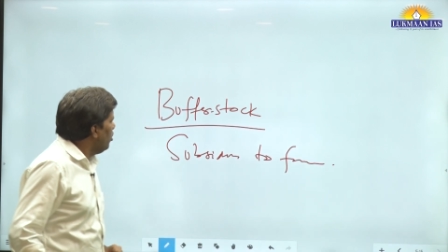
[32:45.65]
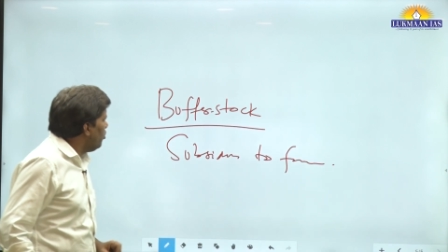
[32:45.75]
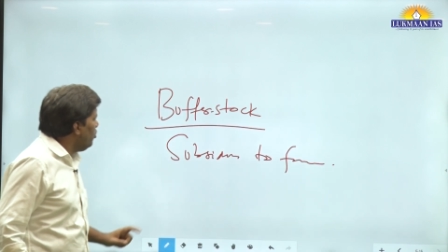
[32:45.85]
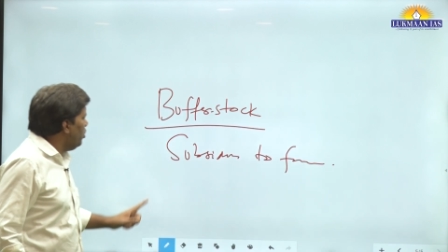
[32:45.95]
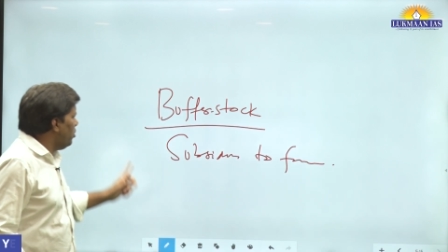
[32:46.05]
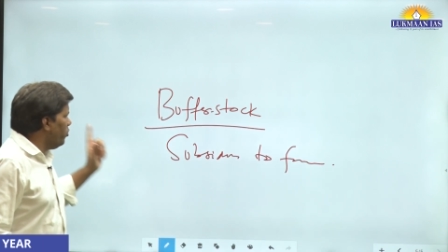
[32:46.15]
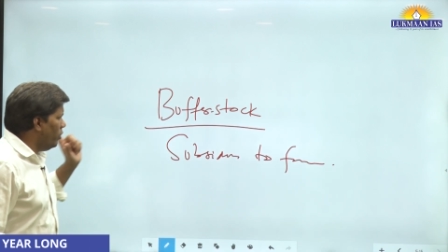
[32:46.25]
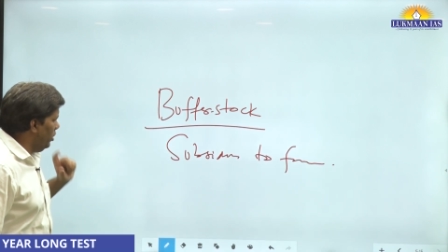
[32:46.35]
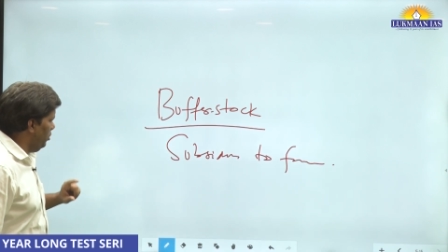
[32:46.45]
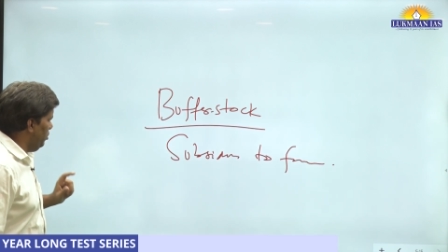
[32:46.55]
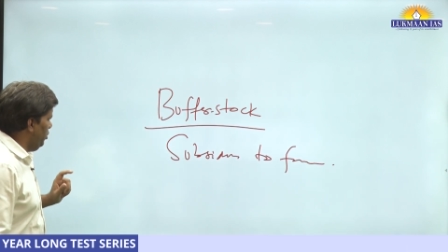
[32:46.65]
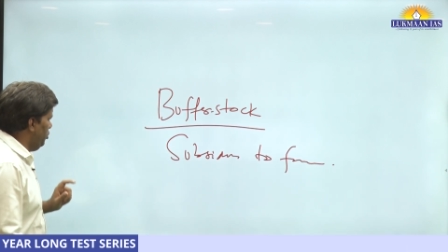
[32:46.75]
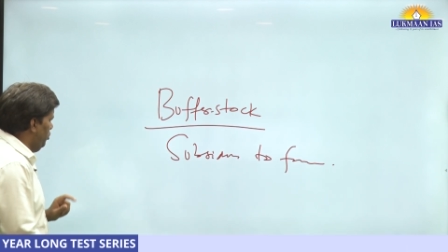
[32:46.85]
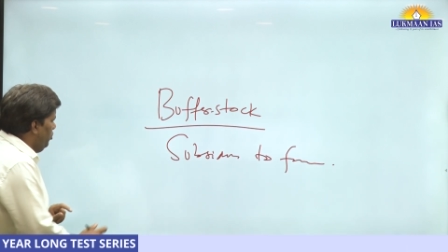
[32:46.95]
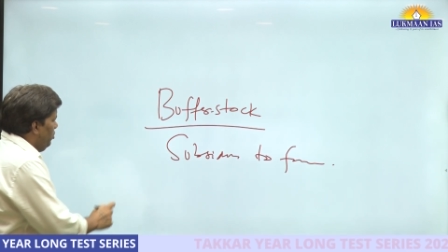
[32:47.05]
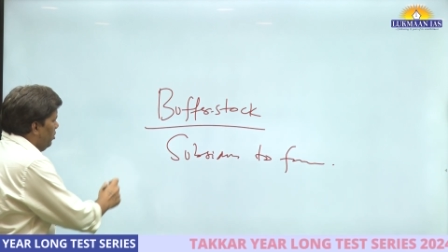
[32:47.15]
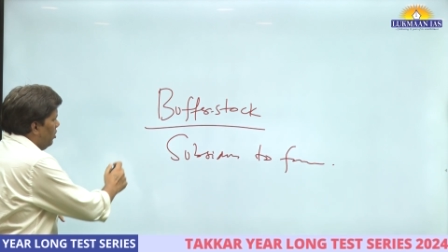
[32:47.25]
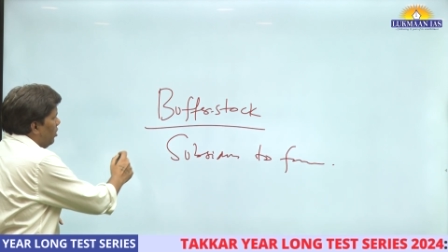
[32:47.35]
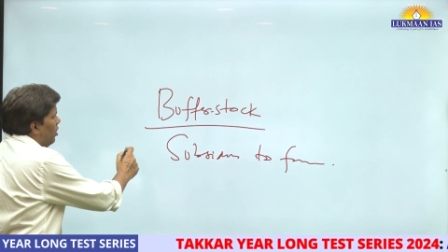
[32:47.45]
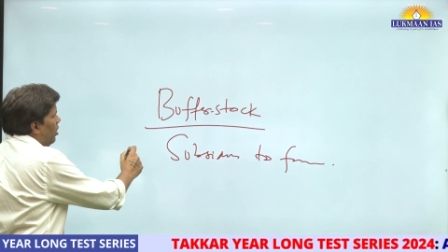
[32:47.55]
So this is one issue.
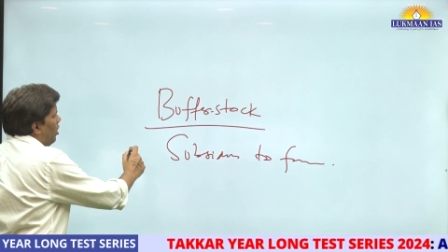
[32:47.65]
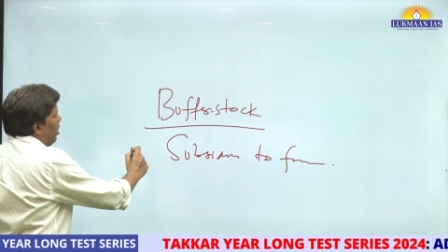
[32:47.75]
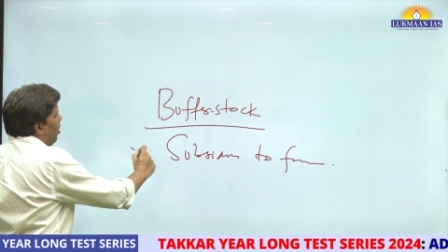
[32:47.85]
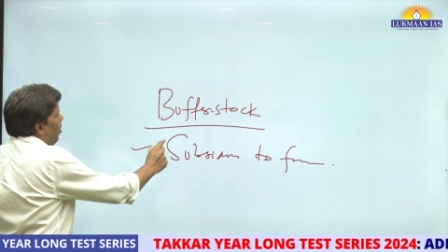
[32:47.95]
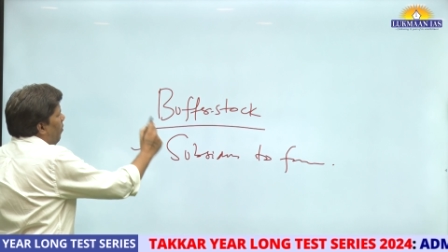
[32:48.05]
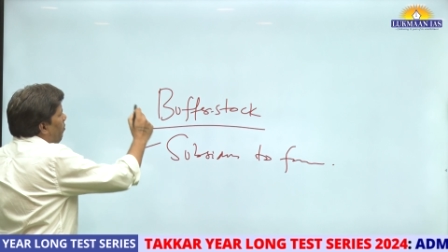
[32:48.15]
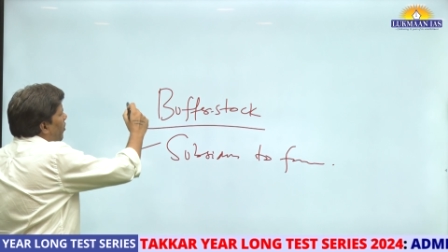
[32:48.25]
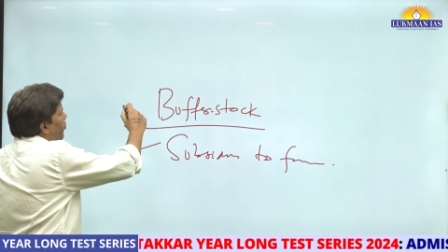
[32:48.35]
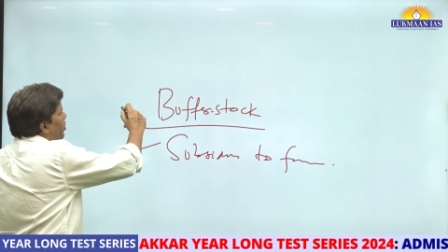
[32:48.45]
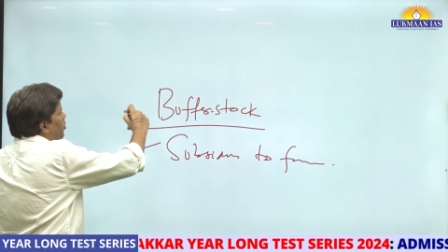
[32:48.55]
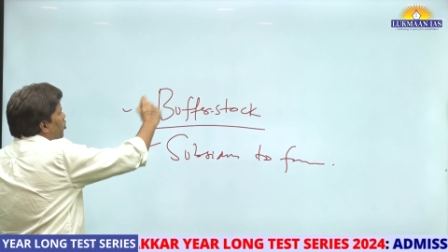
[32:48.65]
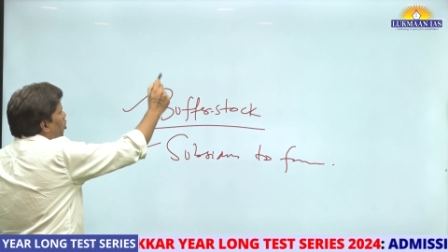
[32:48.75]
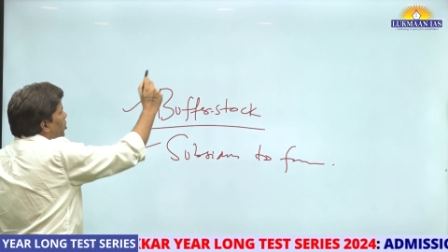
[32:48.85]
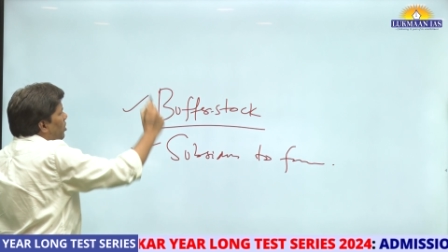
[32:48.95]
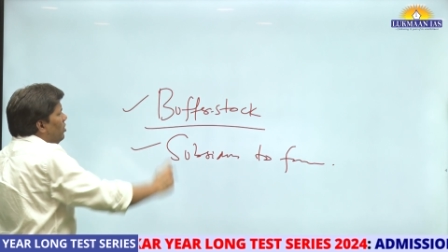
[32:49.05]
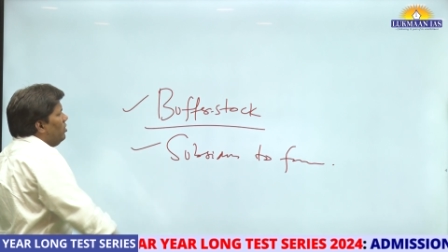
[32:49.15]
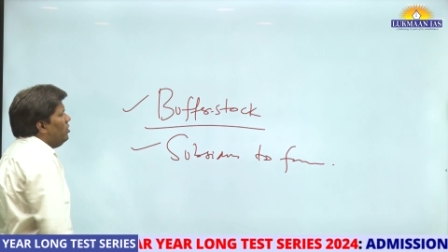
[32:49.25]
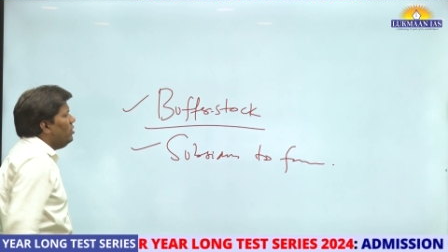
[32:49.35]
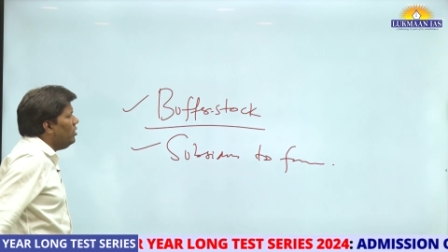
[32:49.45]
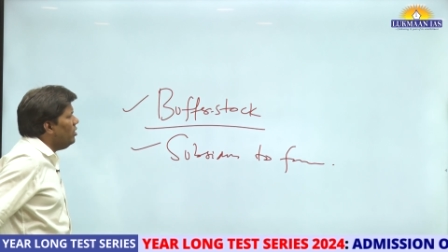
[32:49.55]
Buffer stock, uh,